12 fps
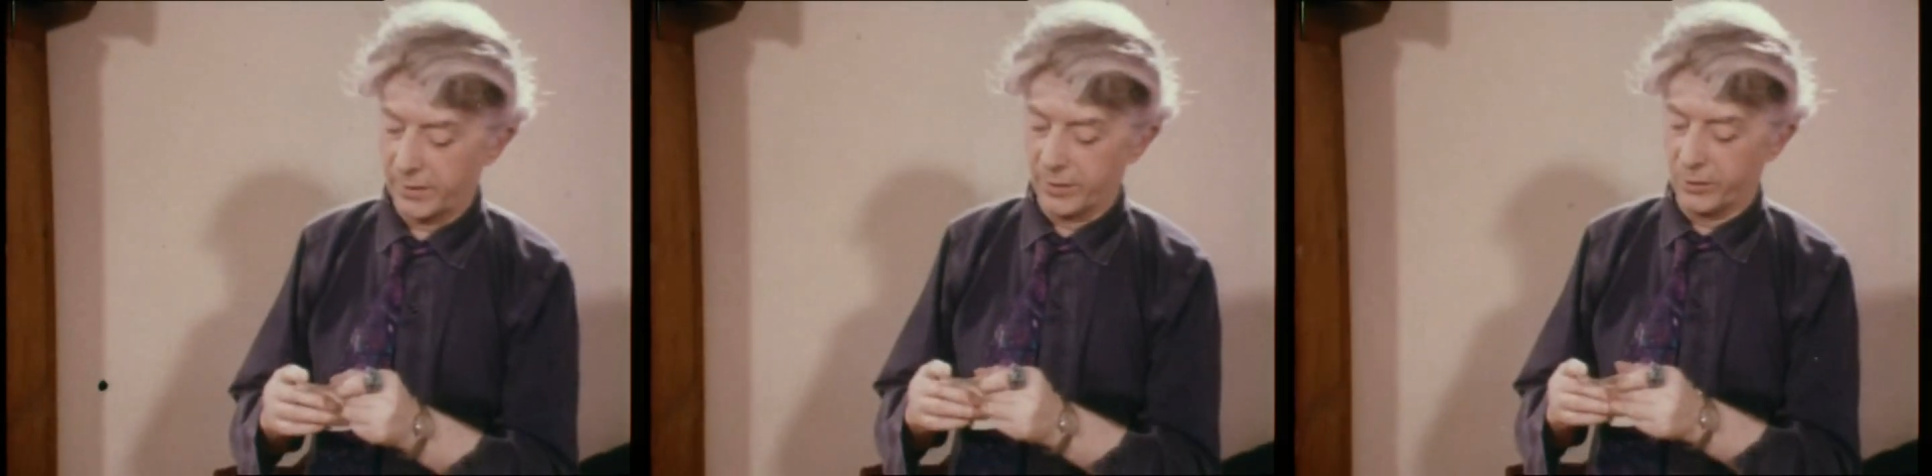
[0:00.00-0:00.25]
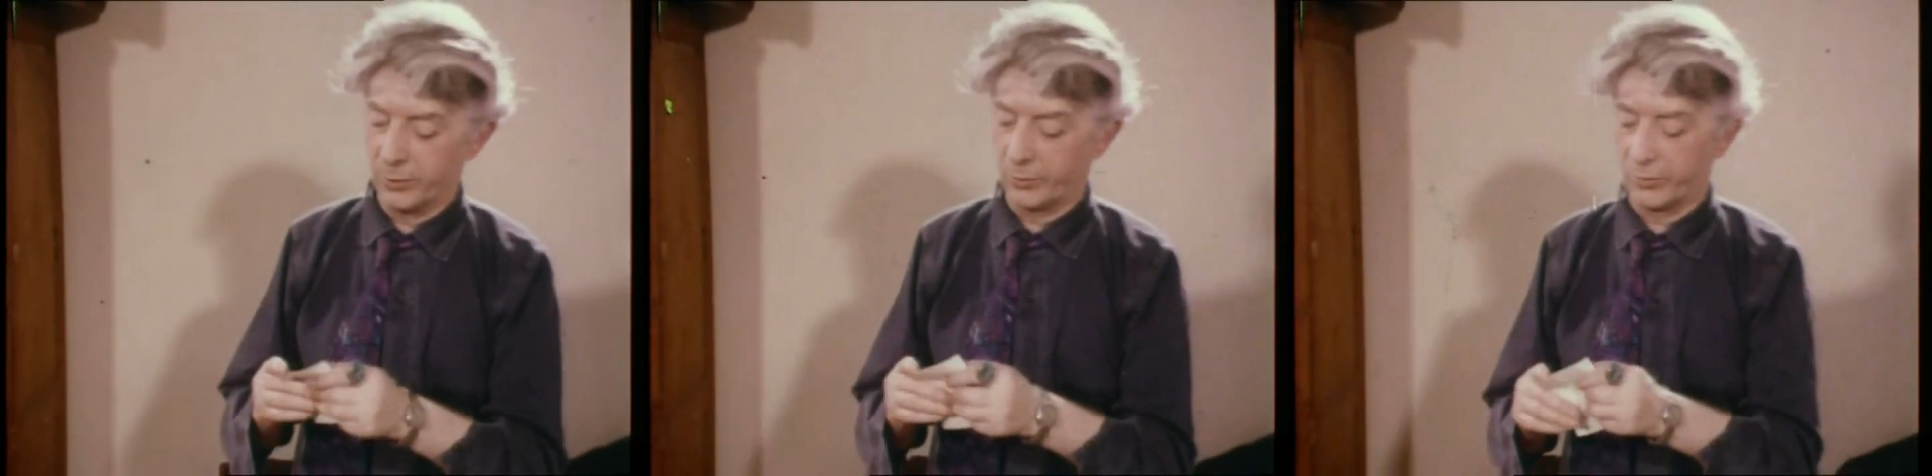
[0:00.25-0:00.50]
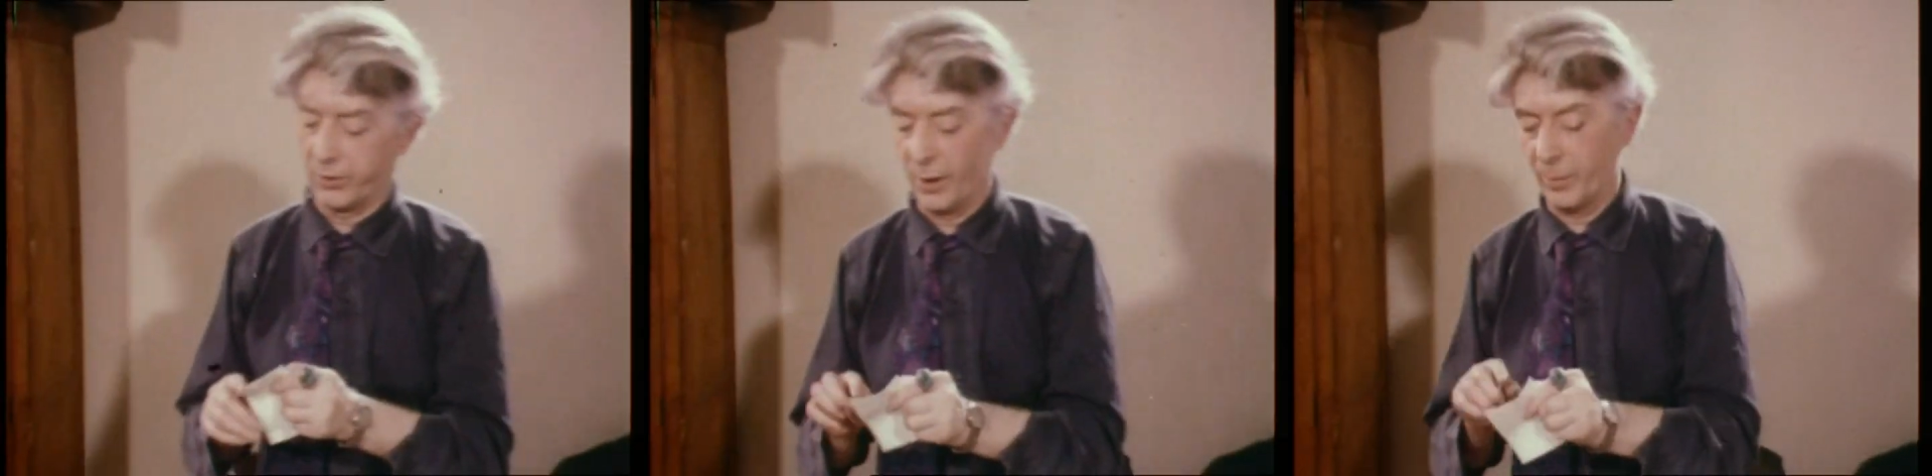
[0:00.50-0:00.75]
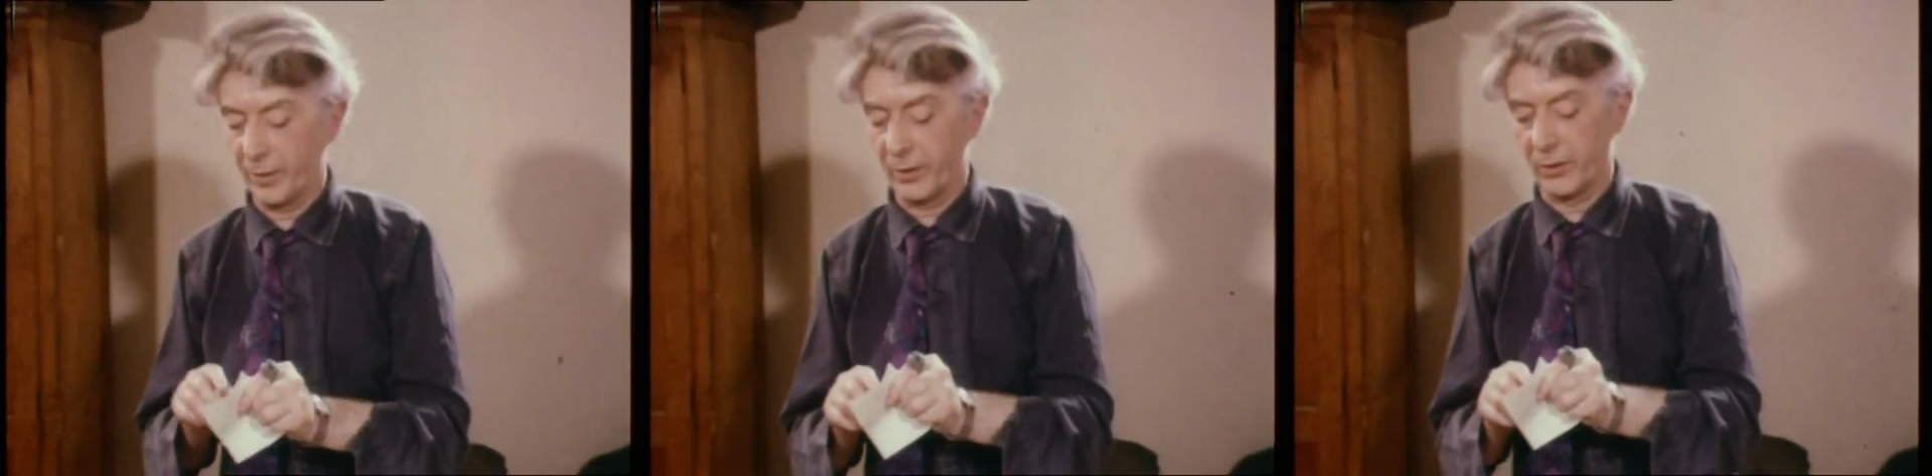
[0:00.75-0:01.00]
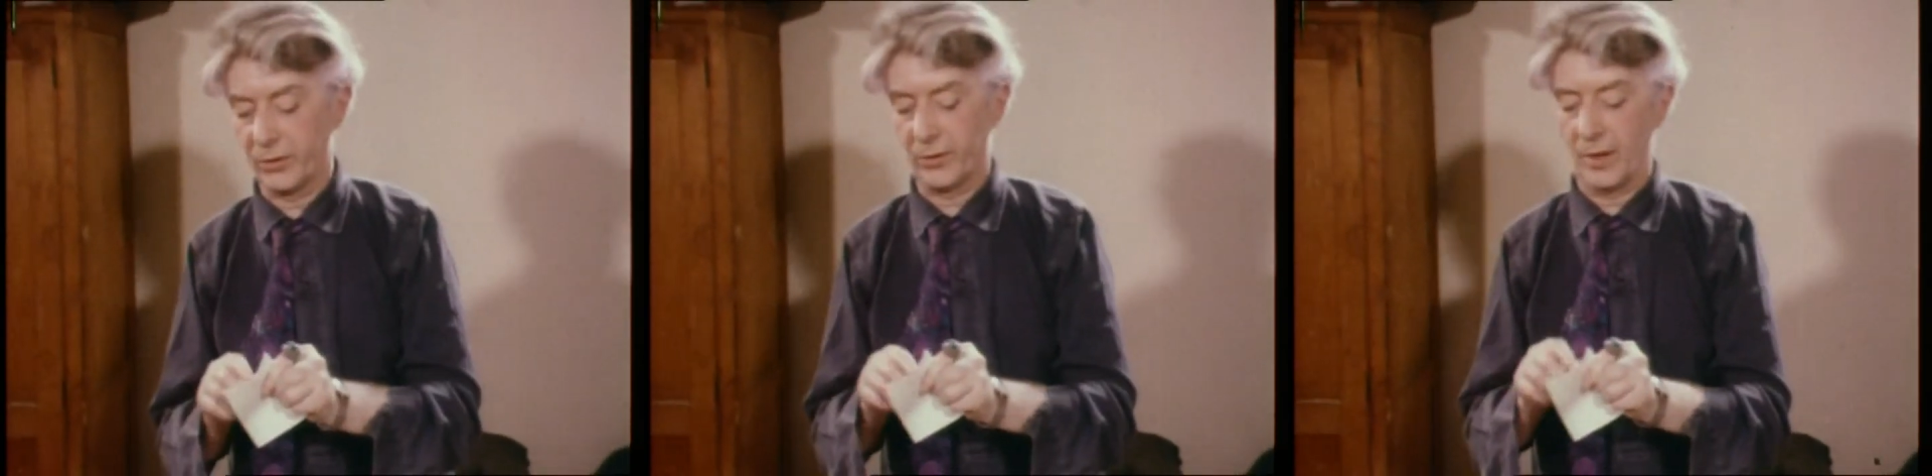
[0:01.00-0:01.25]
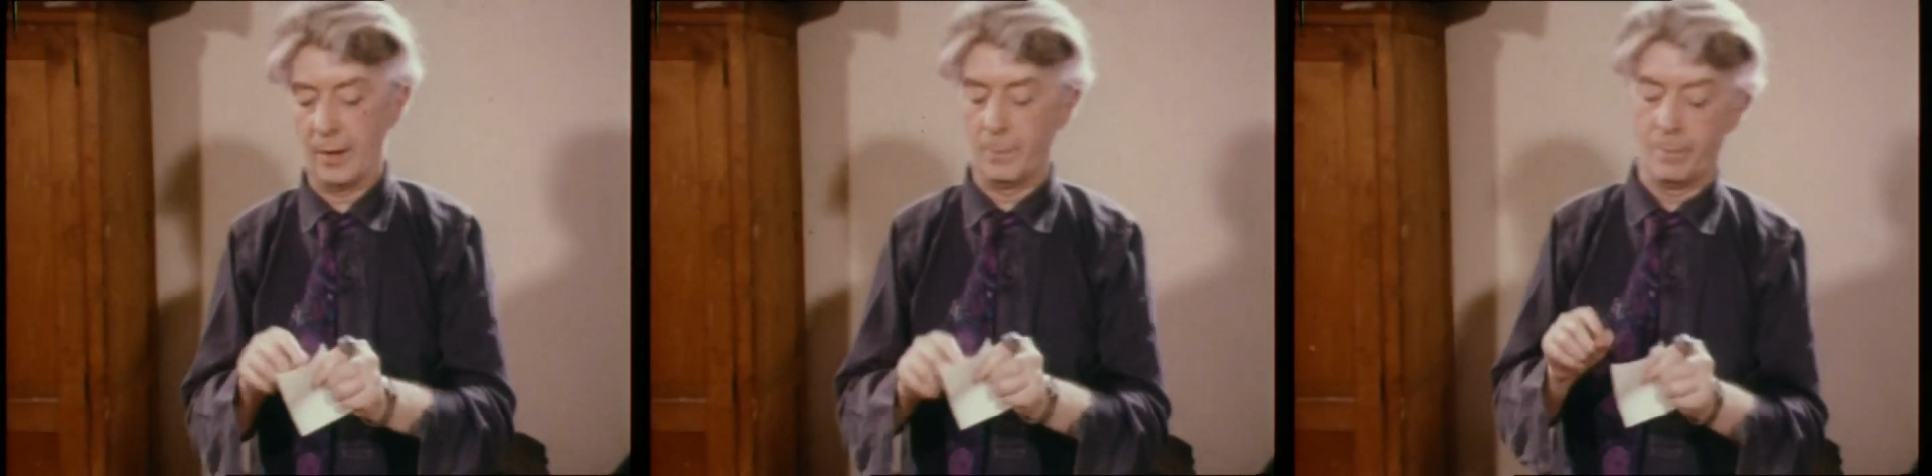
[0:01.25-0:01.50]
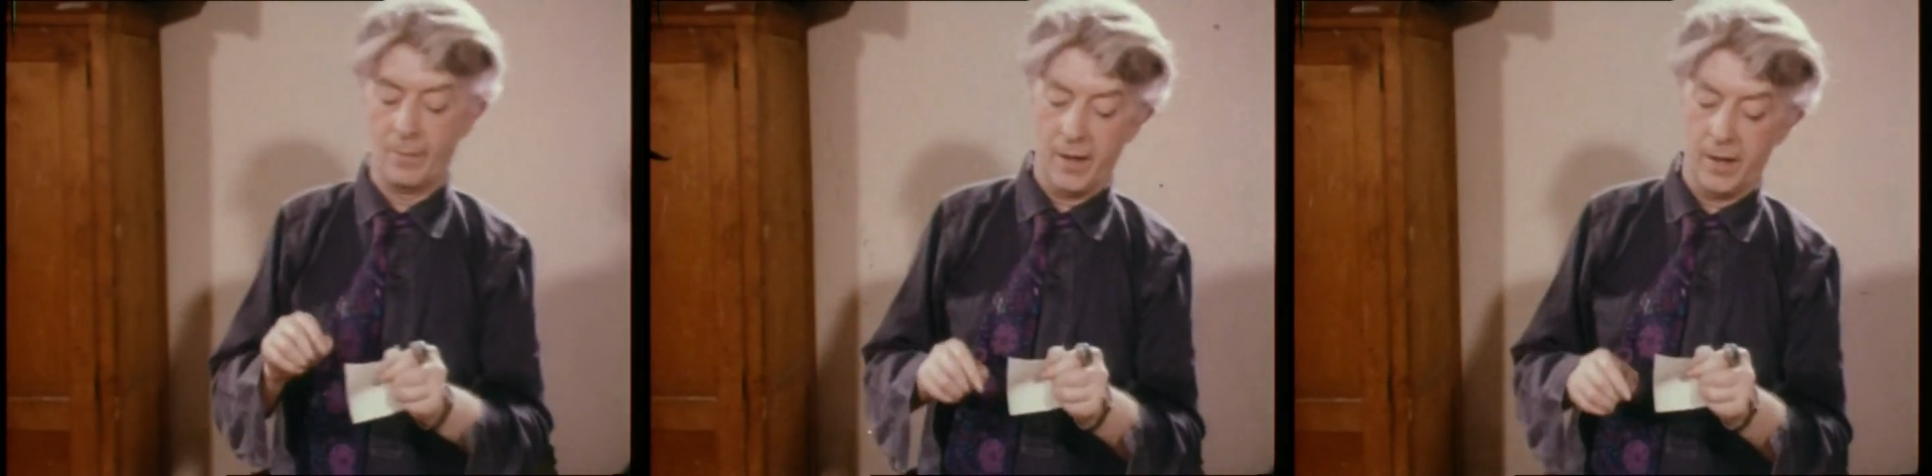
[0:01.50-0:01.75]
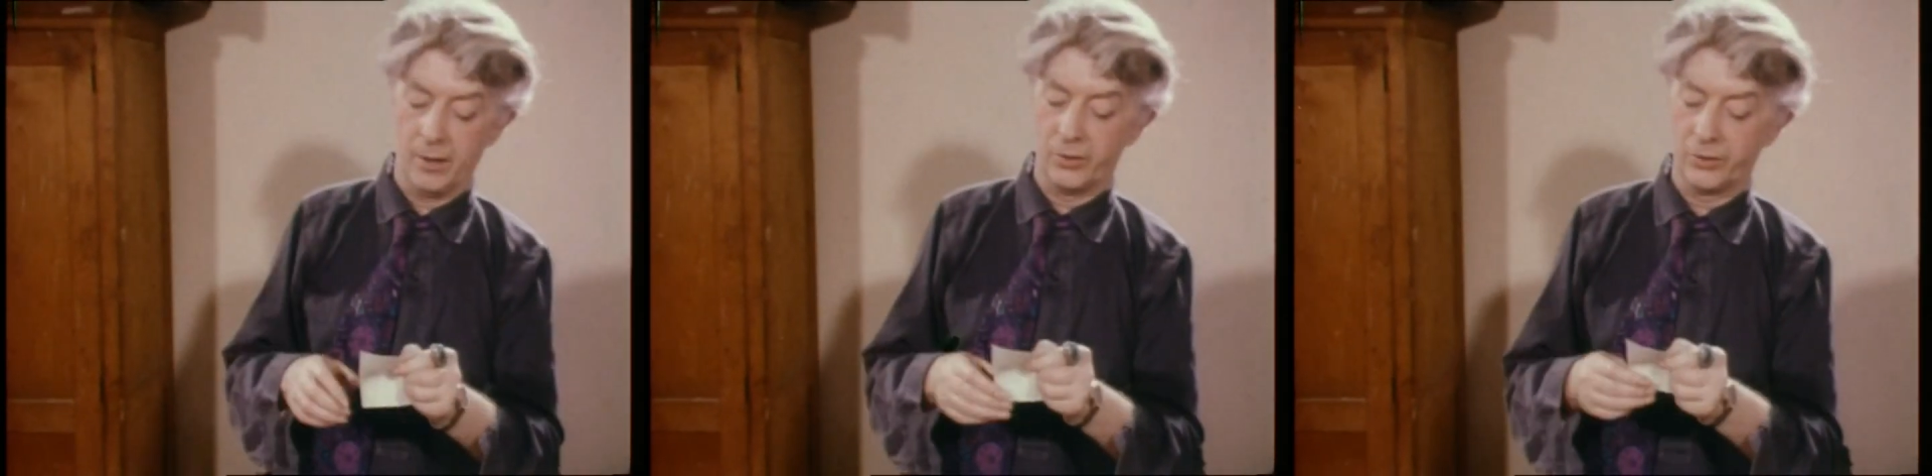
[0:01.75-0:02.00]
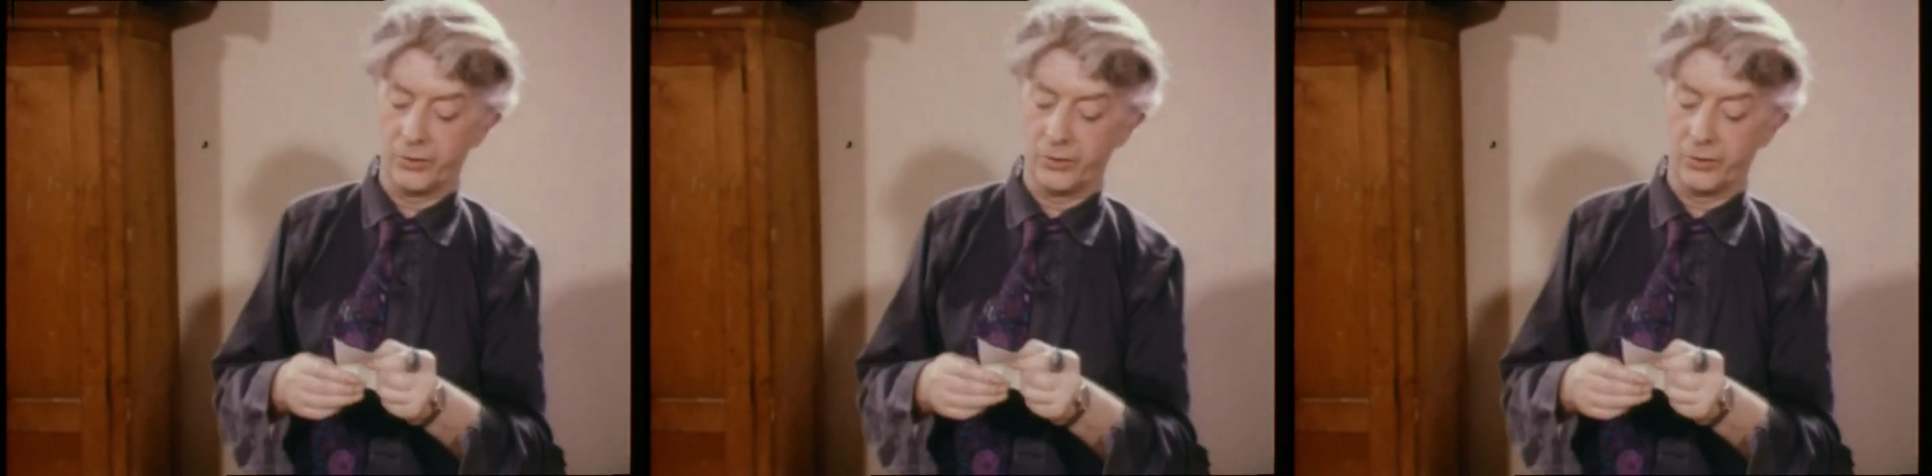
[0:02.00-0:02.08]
and you can tell because the hair is